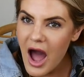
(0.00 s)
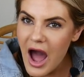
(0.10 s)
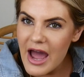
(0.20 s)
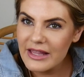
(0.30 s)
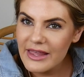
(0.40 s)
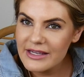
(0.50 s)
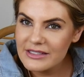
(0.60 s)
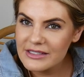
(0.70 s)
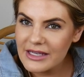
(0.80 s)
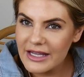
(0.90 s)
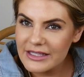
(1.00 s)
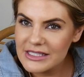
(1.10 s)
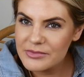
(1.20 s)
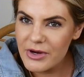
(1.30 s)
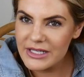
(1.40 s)
I like to kind of
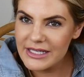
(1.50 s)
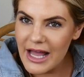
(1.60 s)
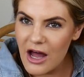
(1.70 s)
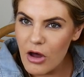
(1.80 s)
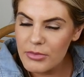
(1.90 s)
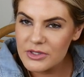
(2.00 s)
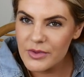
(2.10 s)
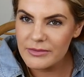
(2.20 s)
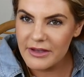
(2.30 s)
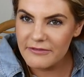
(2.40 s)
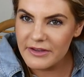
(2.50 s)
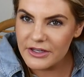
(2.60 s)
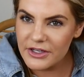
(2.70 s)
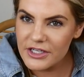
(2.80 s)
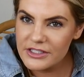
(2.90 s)
spread it out between my
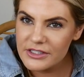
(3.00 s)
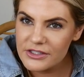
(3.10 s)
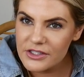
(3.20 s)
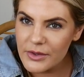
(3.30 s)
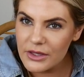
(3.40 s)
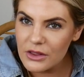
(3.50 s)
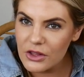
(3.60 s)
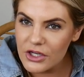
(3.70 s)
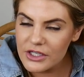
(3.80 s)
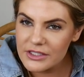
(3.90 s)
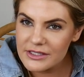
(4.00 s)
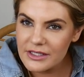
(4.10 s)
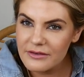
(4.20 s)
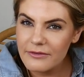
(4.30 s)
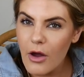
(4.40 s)
fingers so it looks
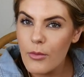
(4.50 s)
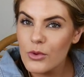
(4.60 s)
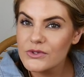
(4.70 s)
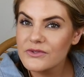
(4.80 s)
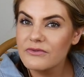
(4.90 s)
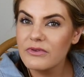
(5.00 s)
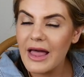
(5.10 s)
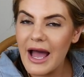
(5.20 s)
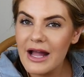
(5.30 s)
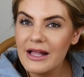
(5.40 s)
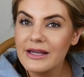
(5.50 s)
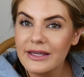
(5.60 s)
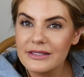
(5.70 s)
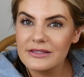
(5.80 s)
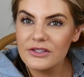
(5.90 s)
almost flat
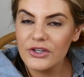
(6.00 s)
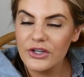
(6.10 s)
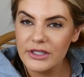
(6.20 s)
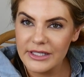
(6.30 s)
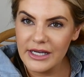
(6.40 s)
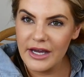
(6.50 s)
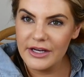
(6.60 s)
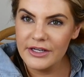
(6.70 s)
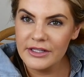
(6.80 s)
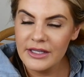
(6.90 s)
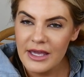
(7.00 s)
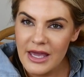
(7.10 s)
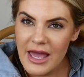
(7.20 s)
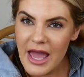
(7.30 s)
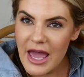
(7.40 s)
against the curling iron,
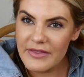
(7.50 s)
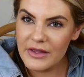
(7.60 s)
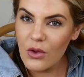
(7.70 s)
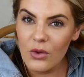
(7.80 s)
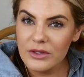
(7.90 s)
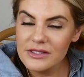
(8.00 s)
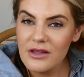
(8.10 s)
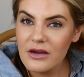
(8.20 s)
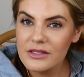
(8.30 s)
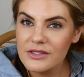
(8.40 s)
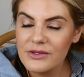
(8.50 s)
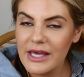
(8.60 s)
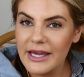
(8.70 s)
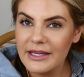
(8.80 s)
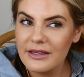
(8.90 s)
and then hold as long as you
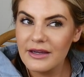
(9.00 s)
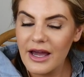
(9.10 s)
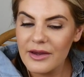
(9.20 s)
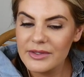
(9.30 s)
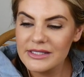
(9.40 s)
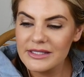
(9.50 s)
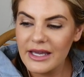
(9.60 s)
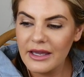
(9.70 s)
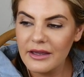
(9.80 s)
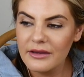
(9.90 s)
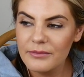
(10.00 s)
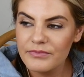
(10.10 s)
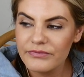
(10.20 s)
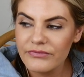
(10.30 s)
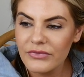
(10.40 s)
like. I would say
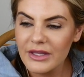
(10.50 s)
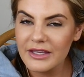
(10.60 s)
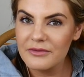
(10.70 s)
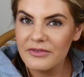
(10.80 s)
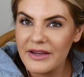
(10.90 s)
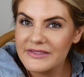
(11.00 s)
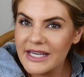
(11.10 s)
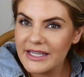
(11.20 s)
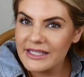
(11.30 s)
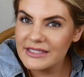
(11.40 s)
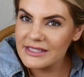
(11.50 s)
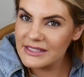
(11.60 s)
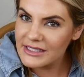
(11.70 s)
like 5 seconds,